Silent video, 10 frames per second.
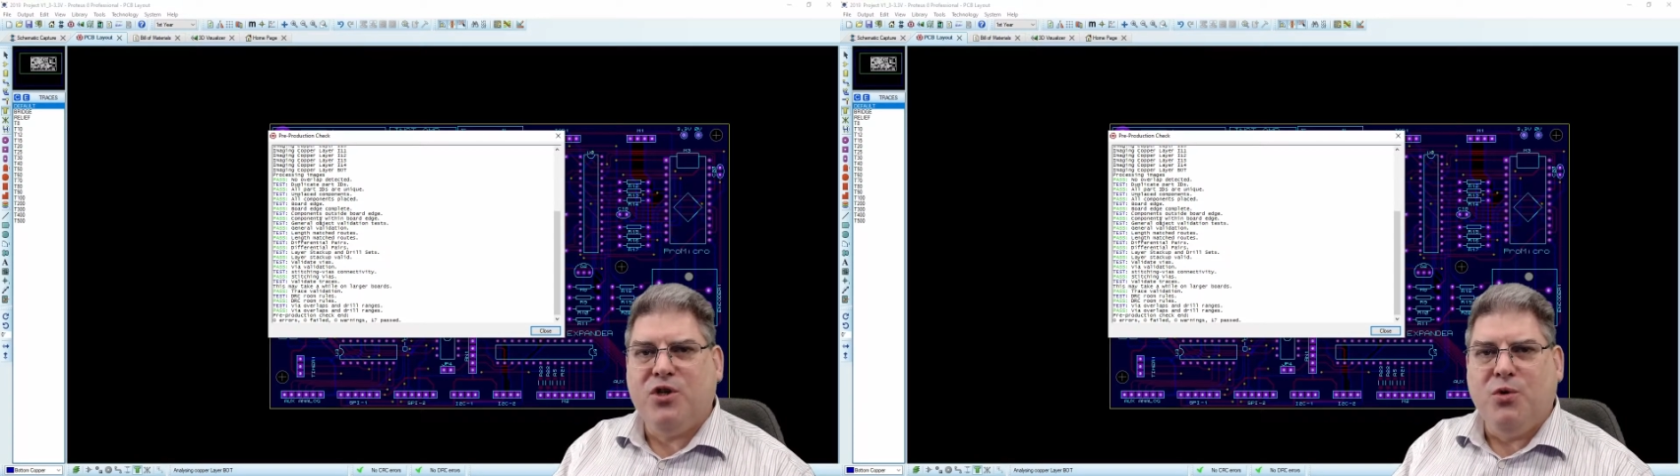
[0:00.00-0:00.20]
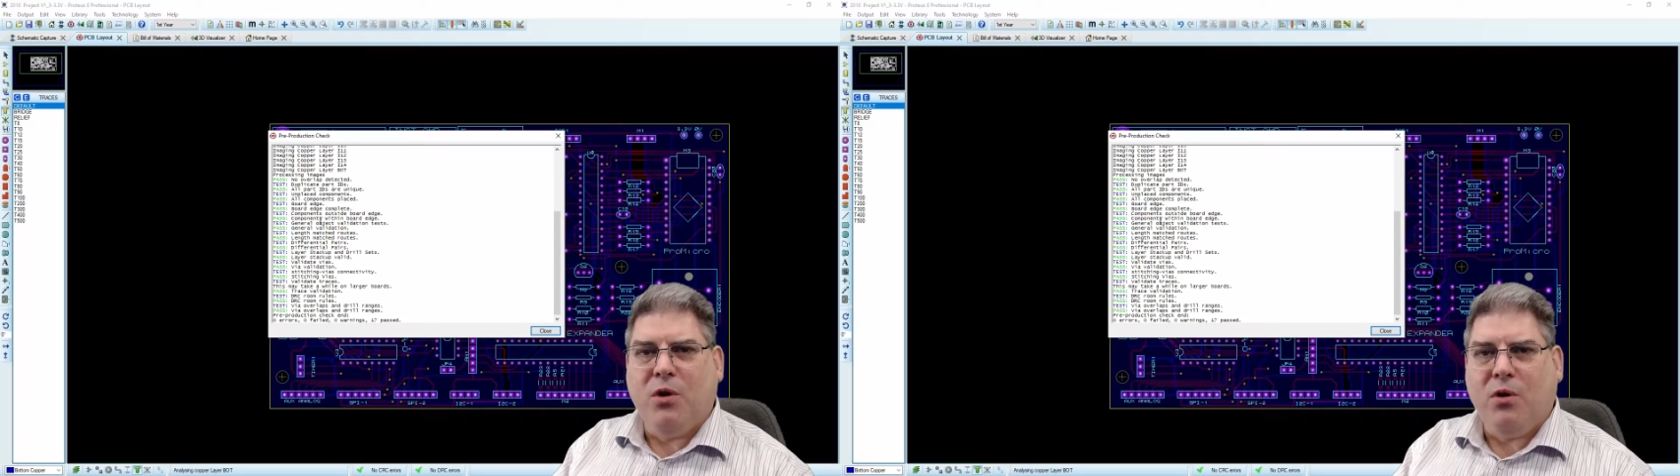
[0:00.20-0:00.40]

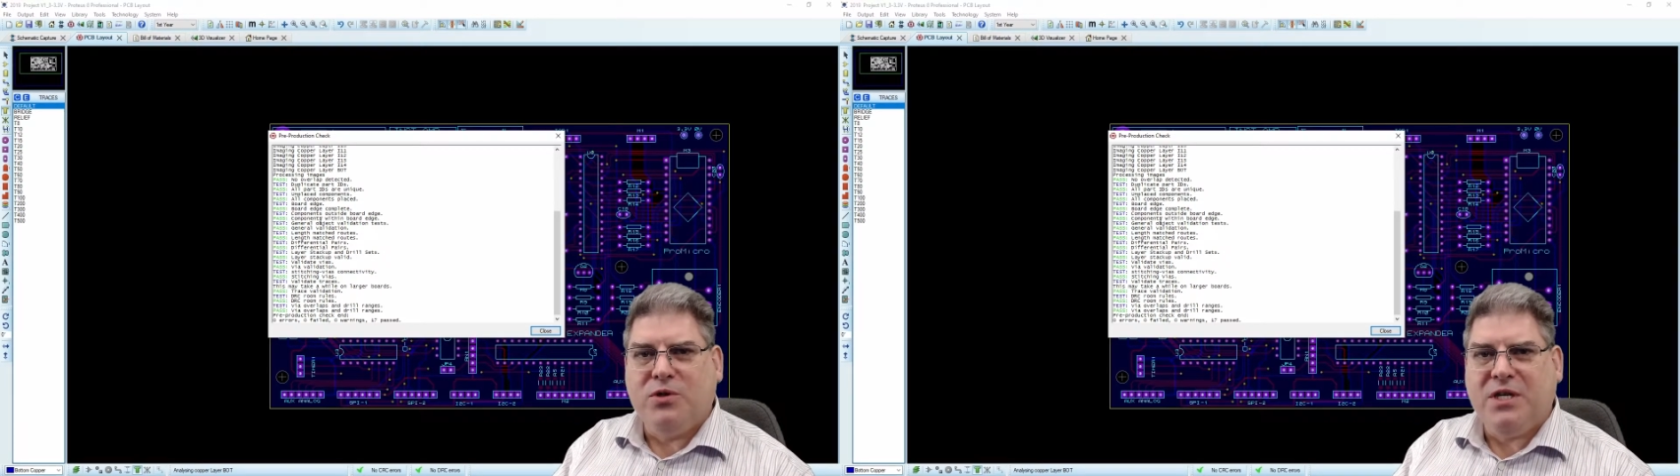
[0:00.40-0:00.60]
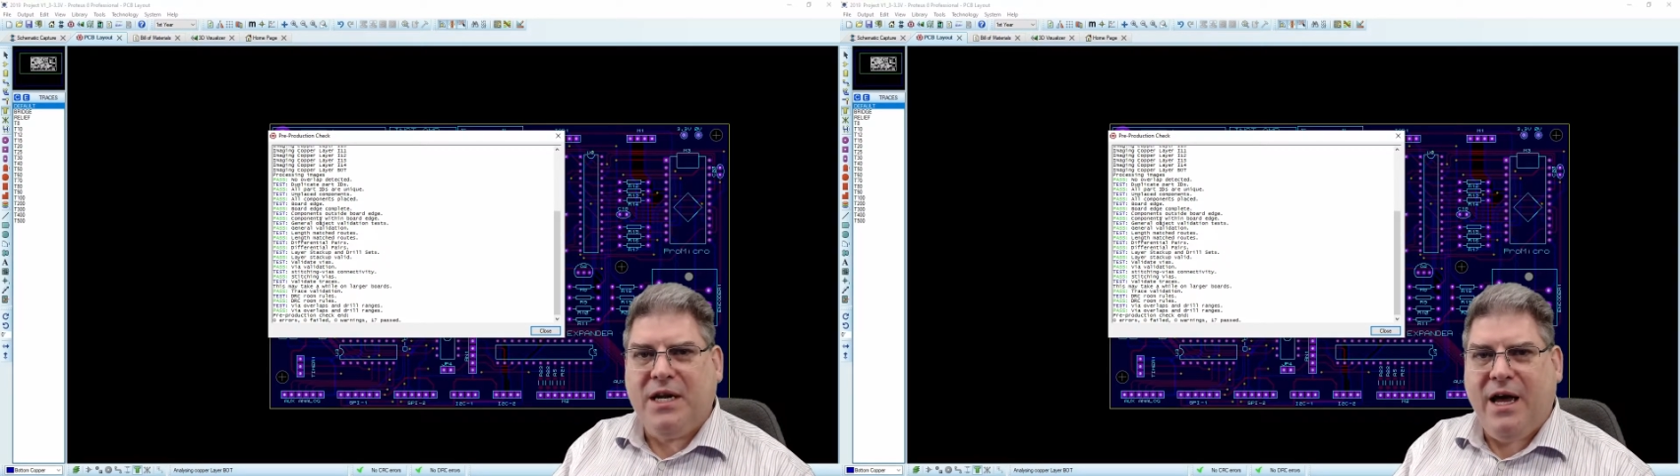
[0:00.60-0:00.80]
too
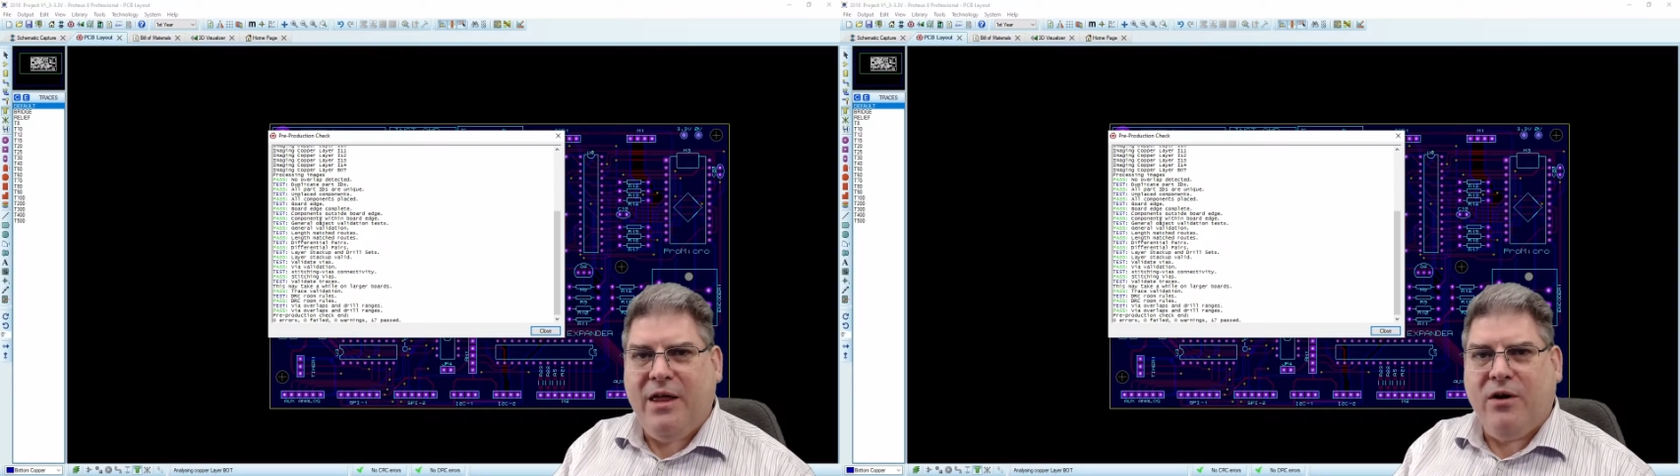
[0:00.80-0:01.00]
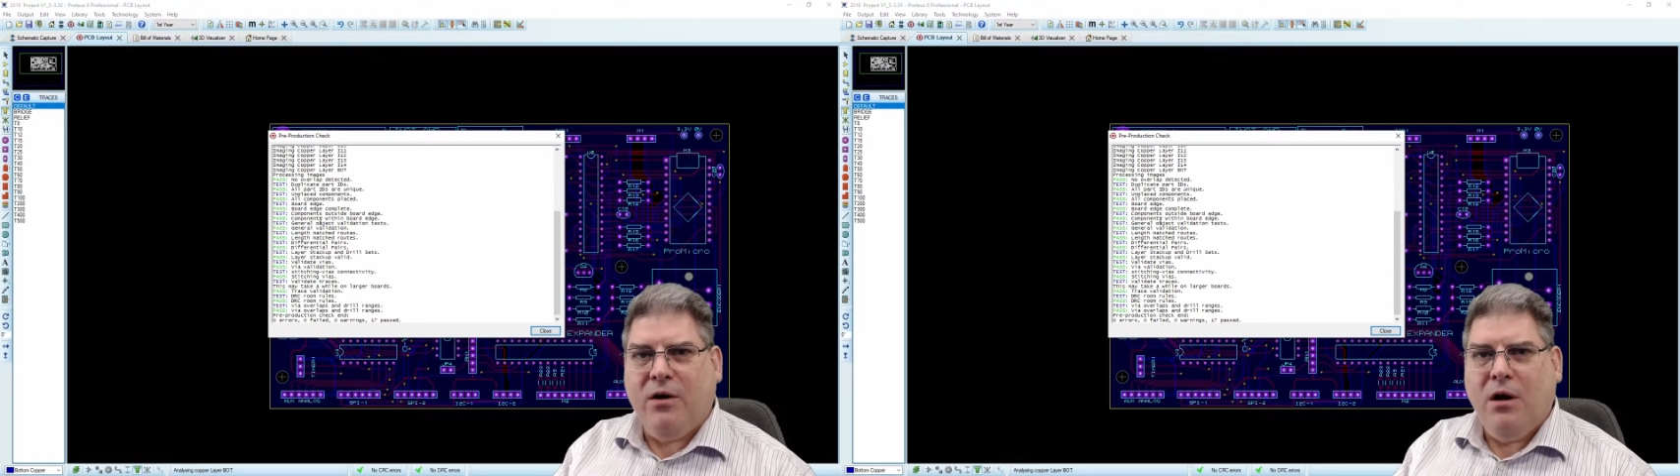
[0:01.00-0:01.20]
close
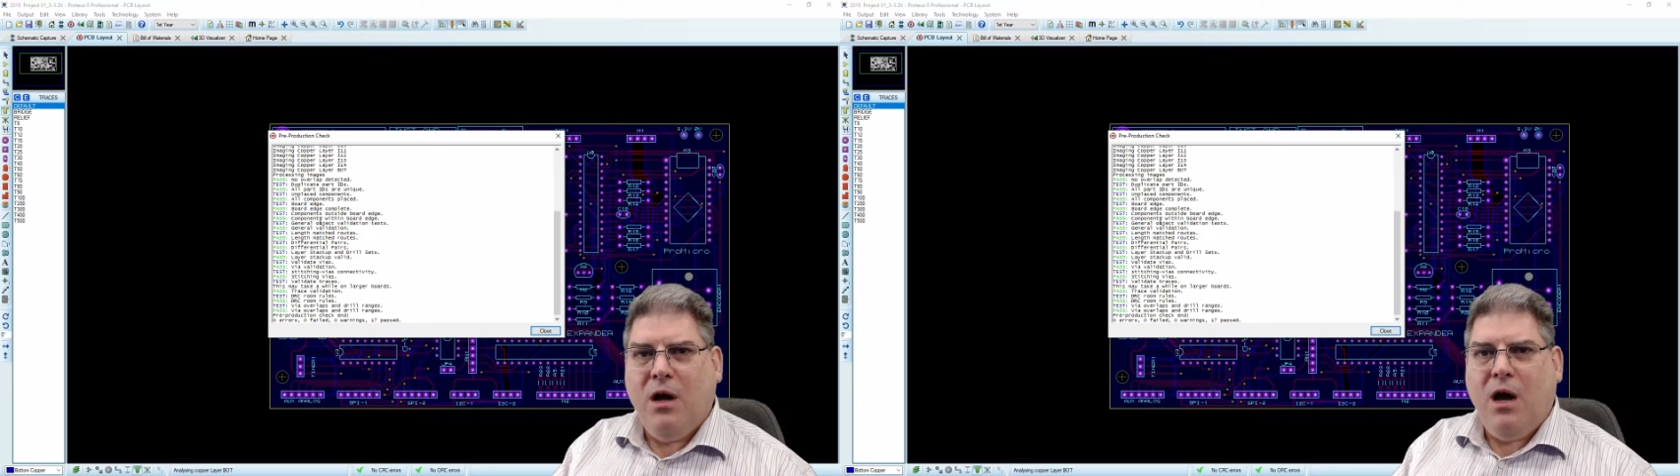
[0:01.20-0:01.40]
together,